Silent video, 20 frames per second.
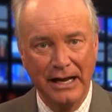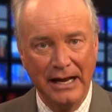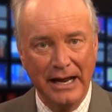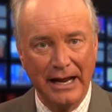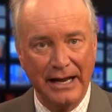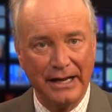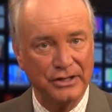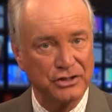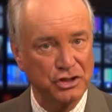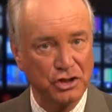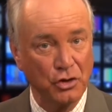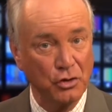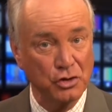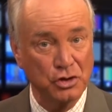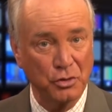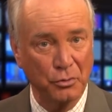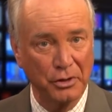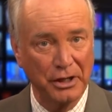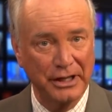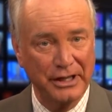It's
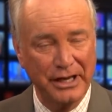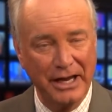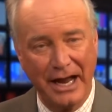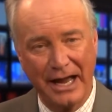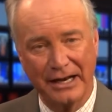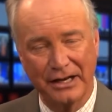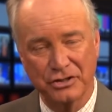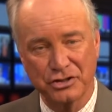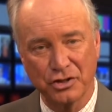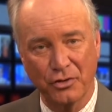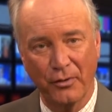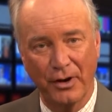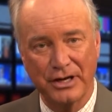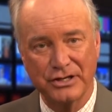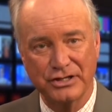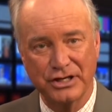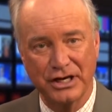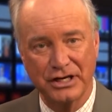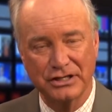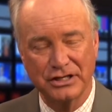usually the island's
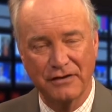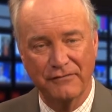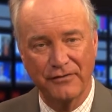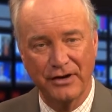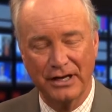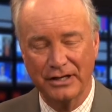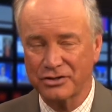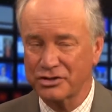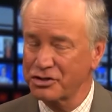craziest event,